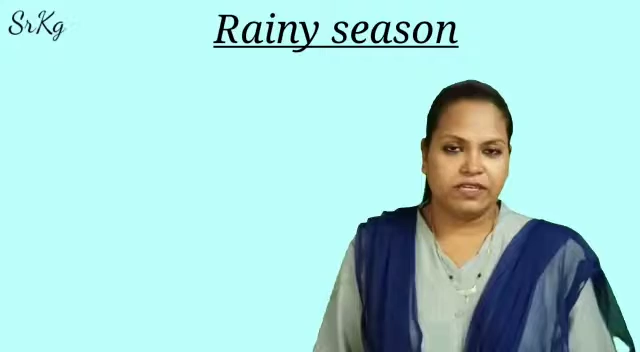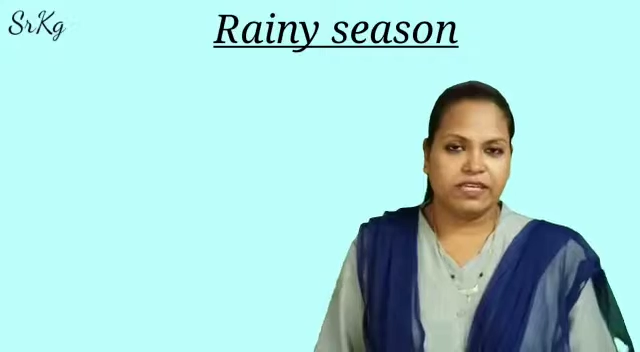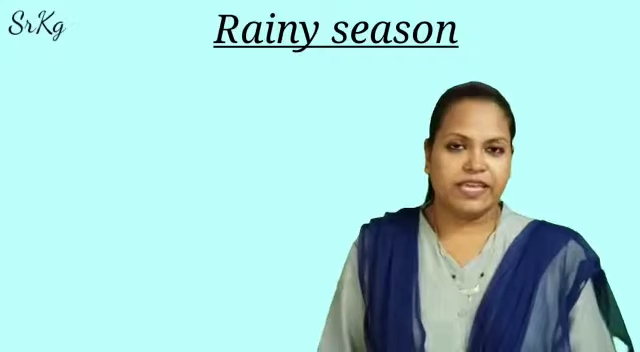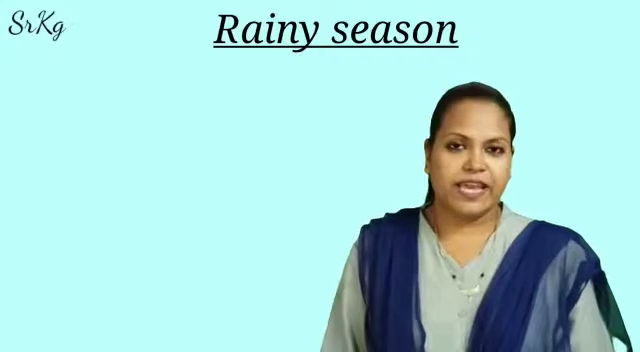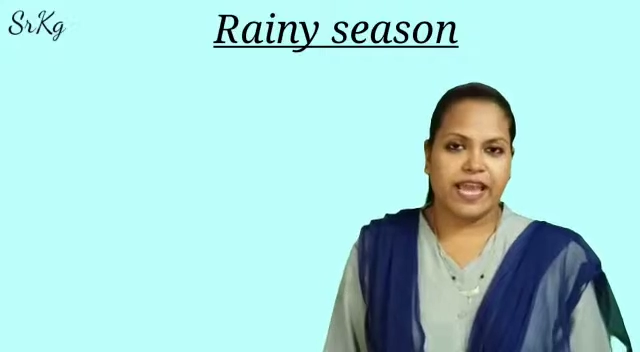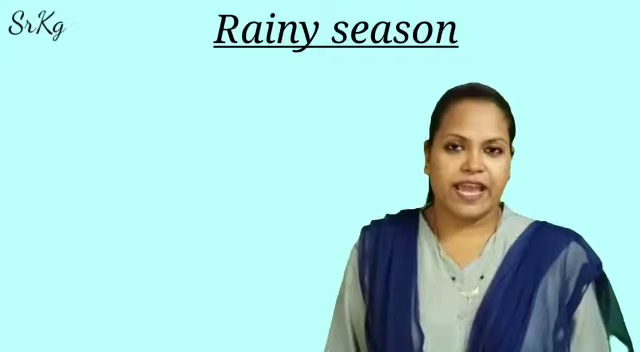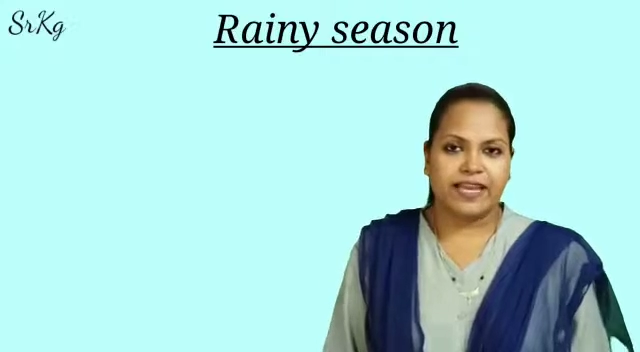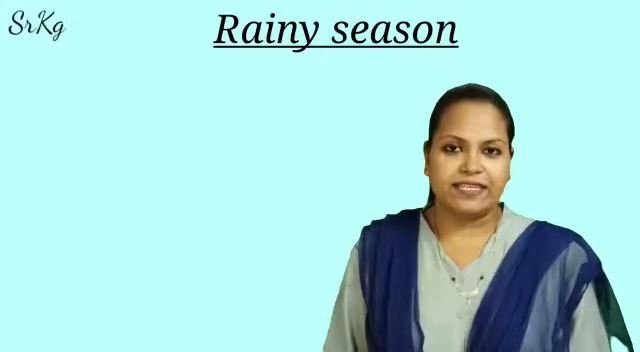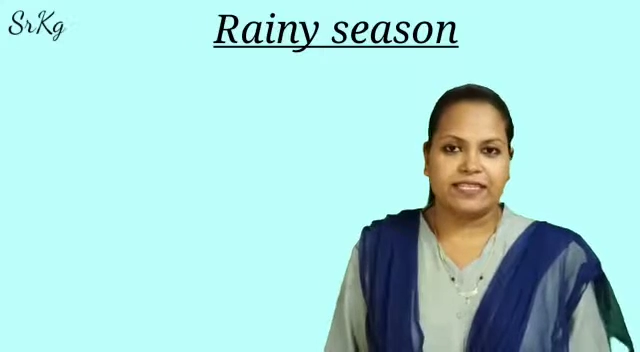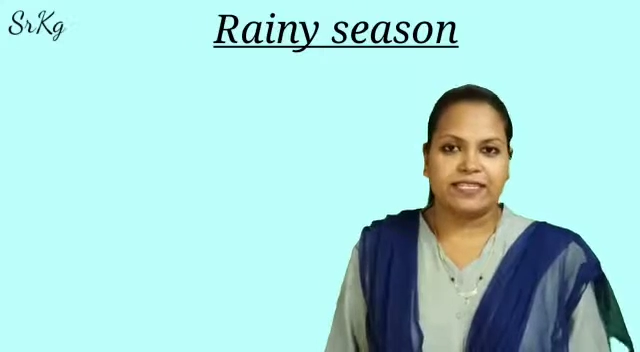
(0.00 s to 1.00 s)

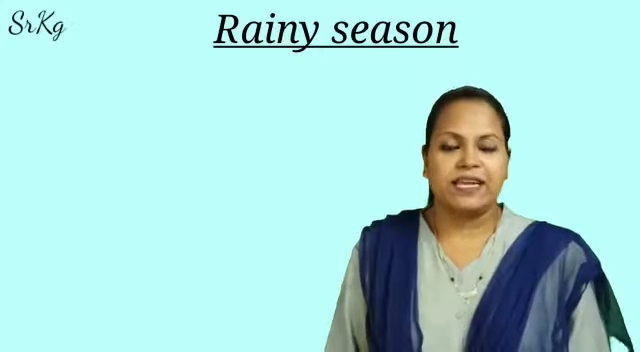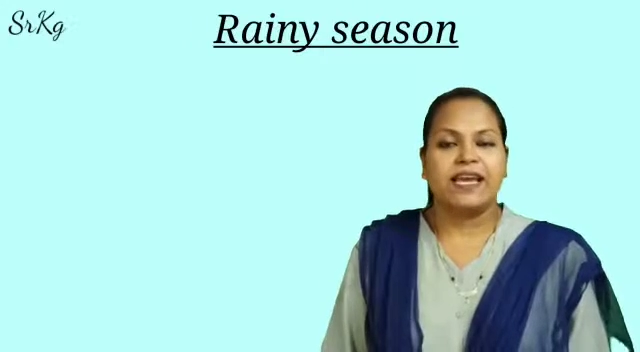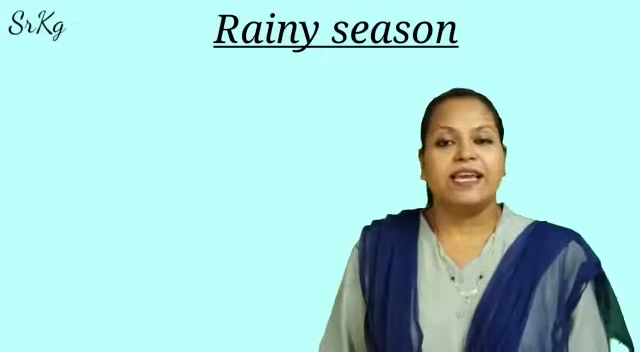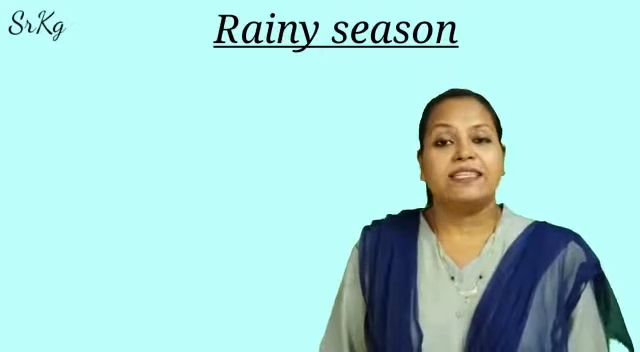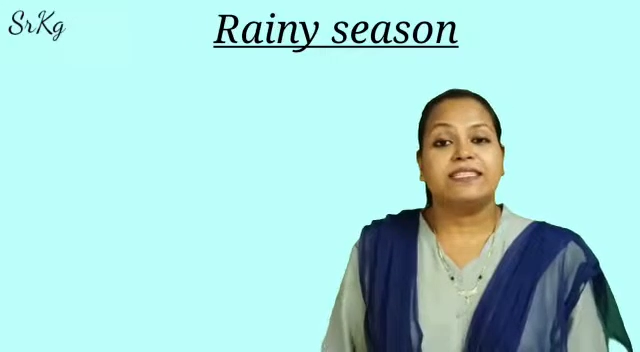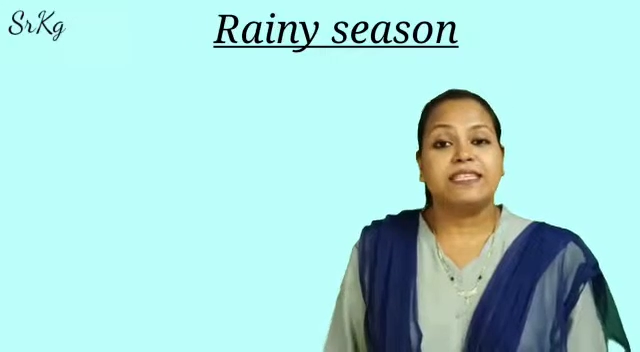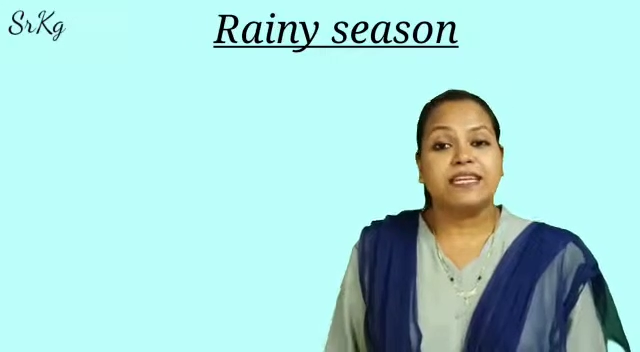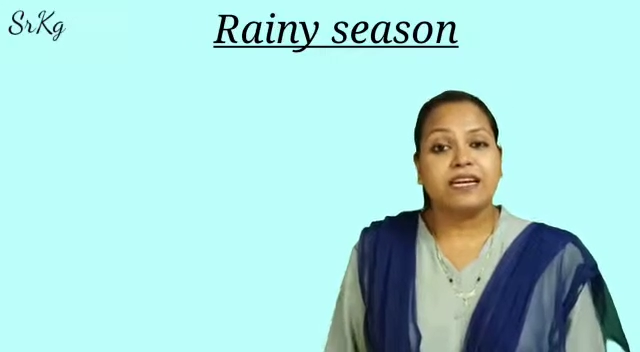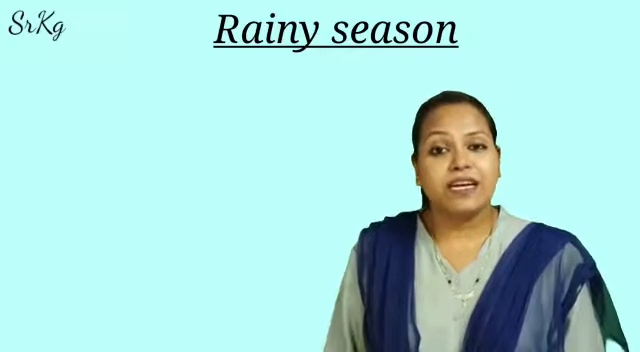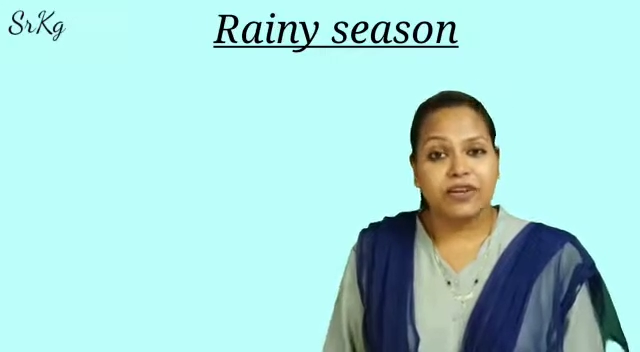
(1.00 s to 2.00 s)
Yes, it's
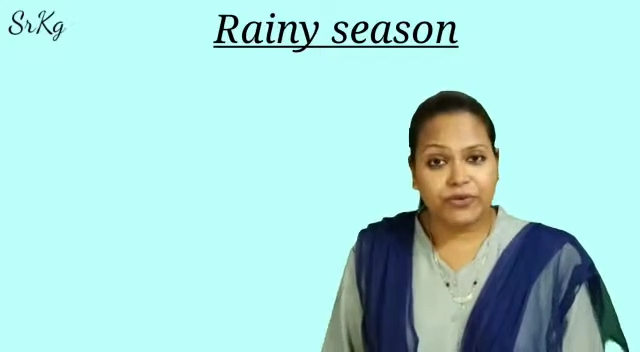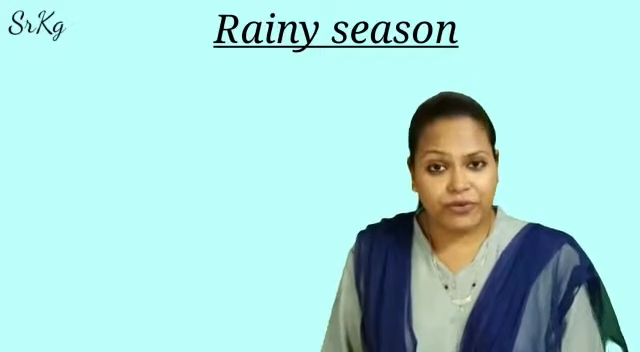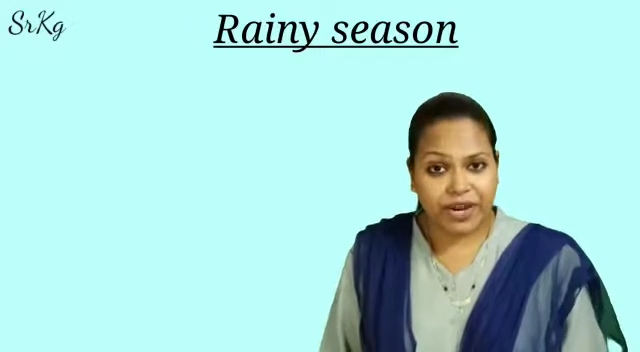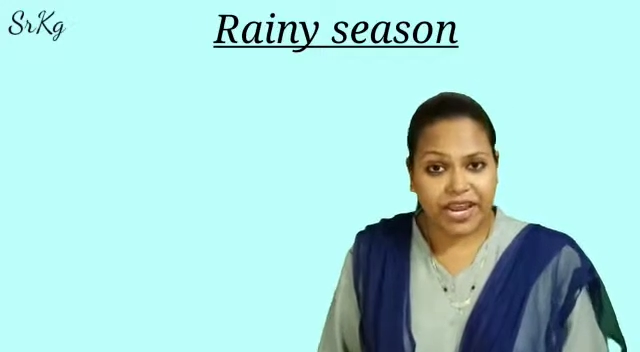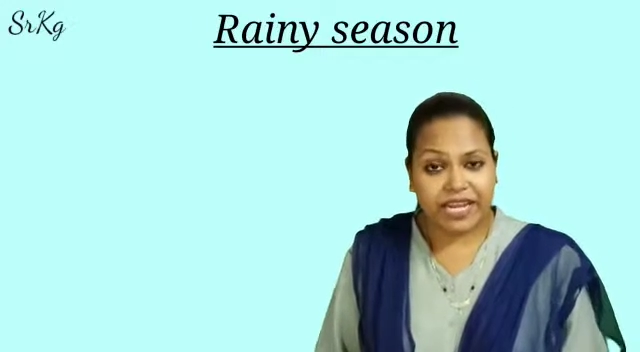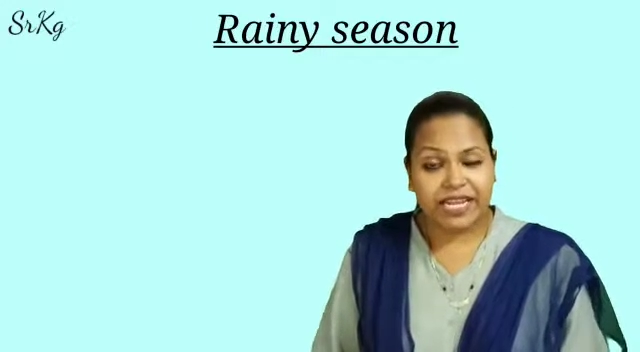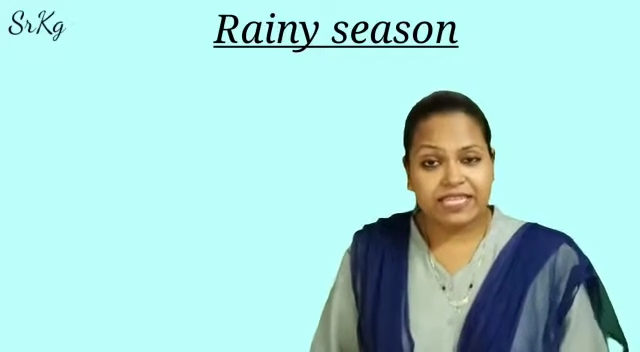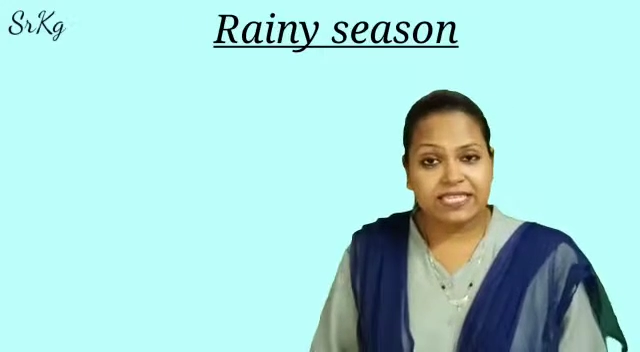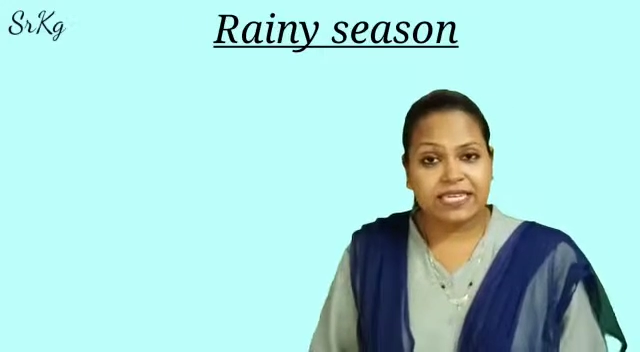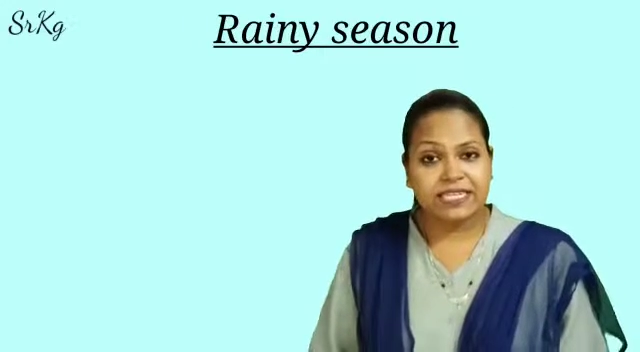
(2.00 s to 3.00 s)
a rainy
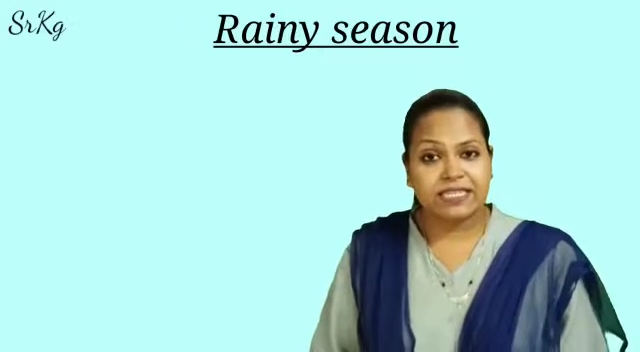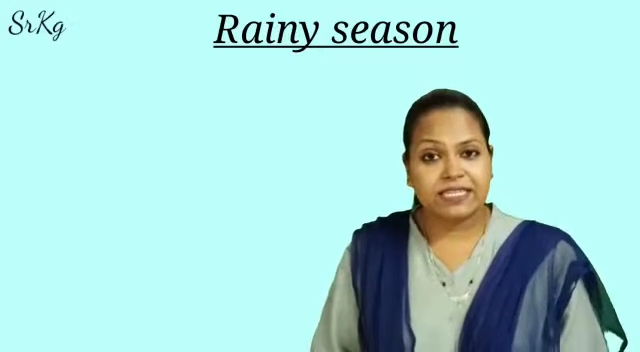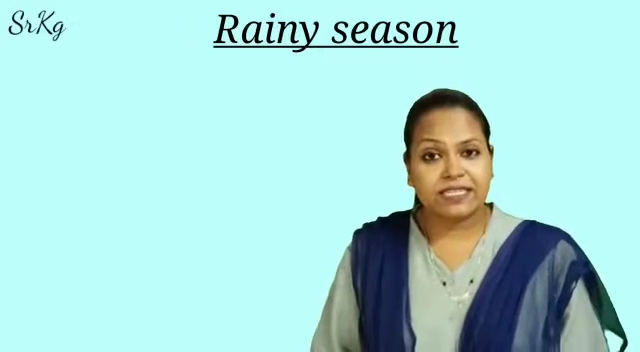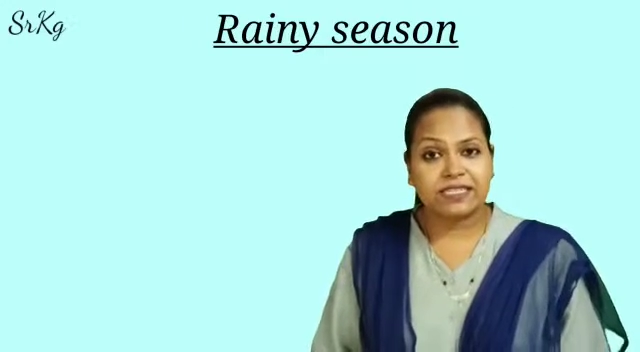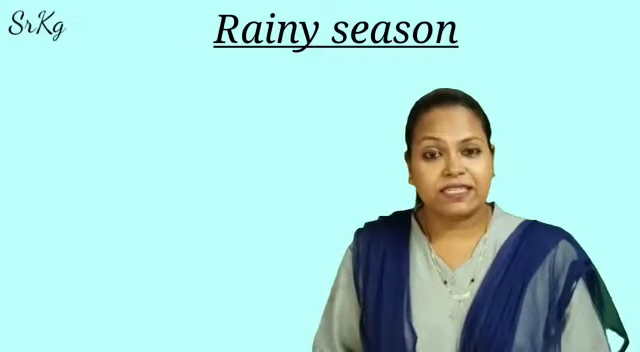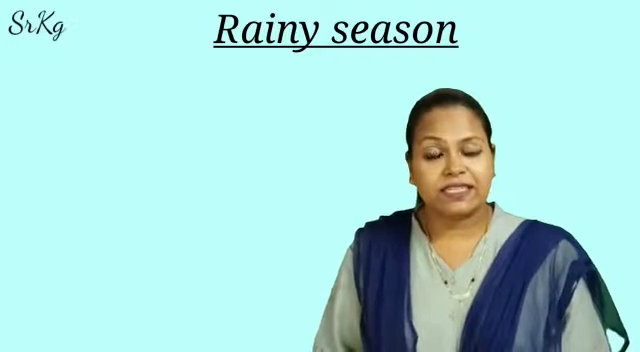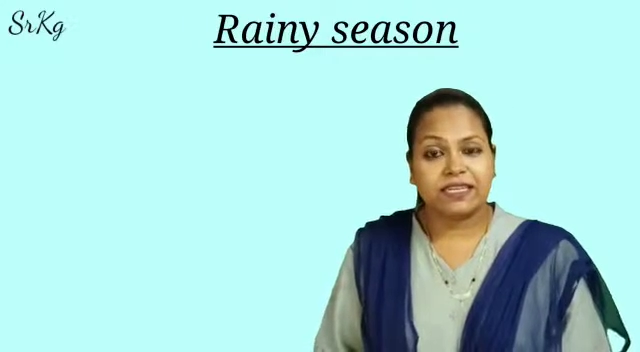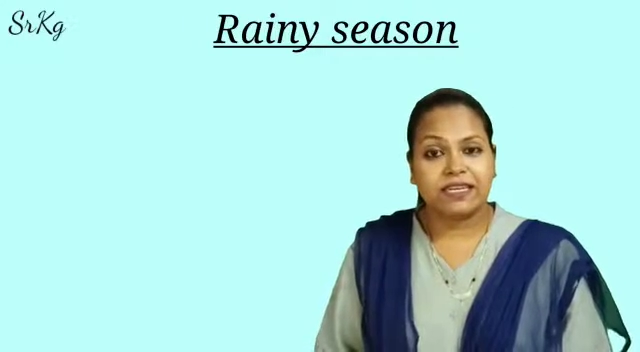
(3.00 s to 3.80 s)
season.